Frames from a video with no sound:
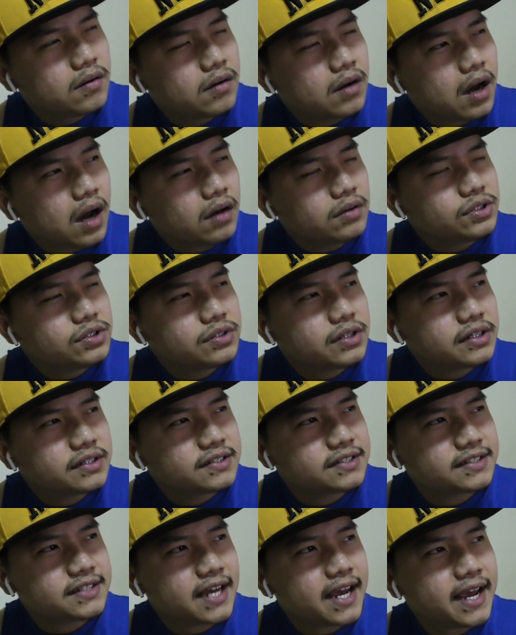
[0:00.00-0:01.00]
how should I
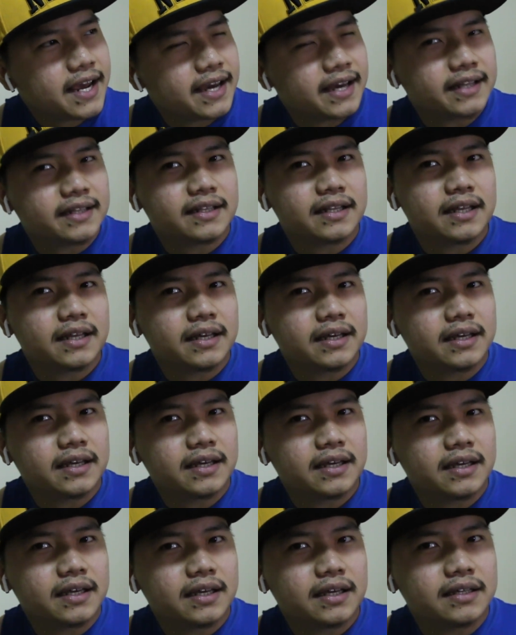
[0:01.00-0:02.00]
say it?
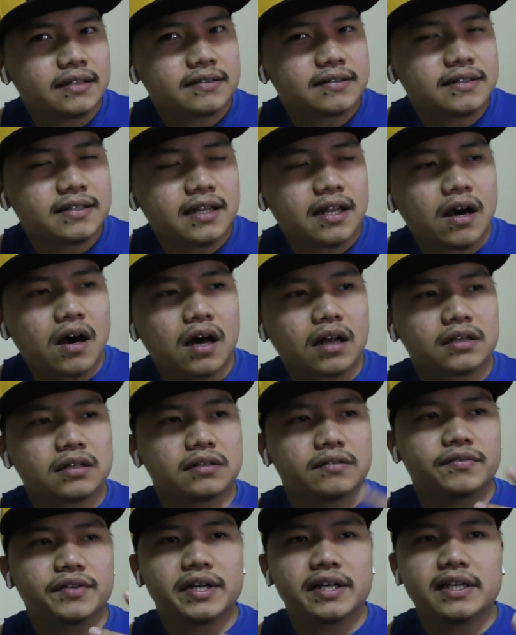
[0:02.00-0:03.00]
It's not
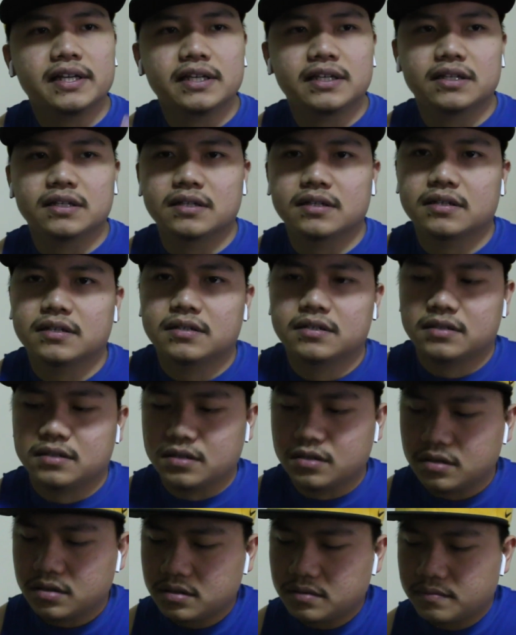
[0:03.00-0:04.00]
really
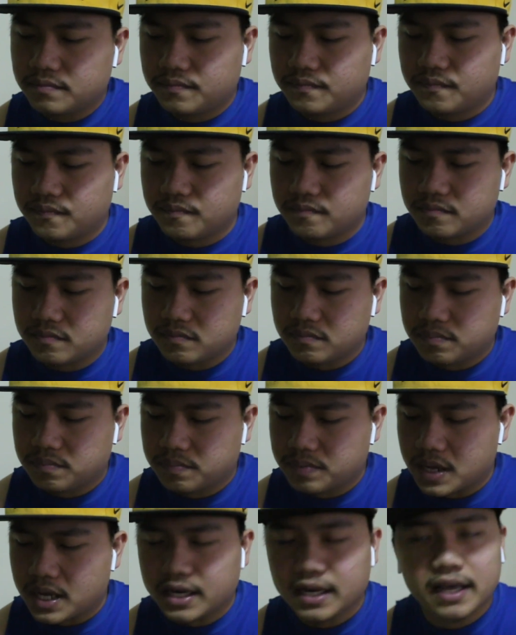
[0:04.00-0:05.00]
good.
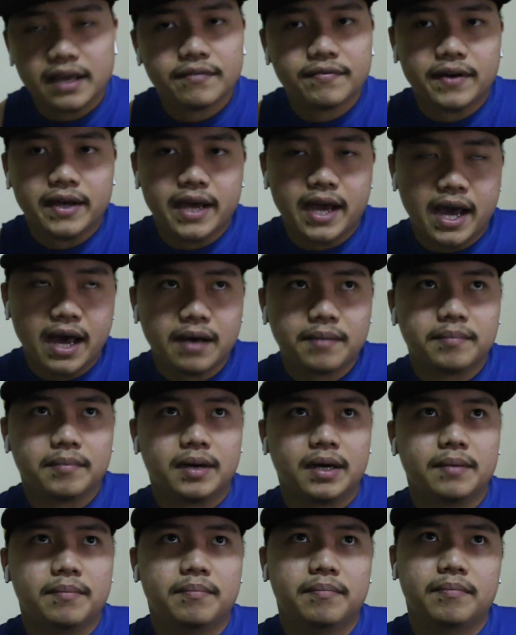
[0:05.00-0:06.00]
But if I have
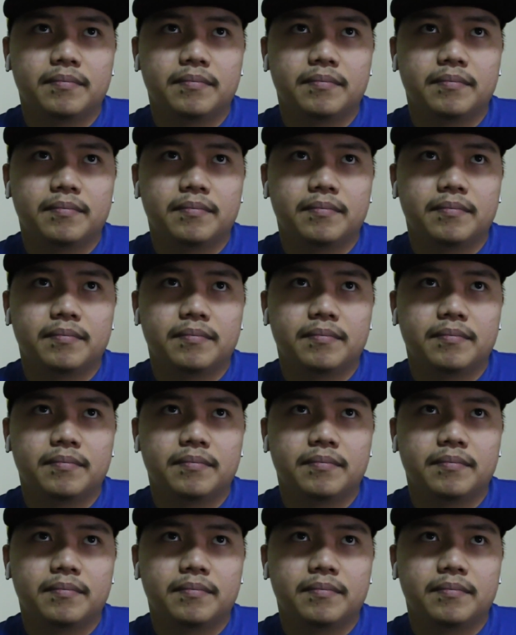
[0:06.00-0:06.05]
my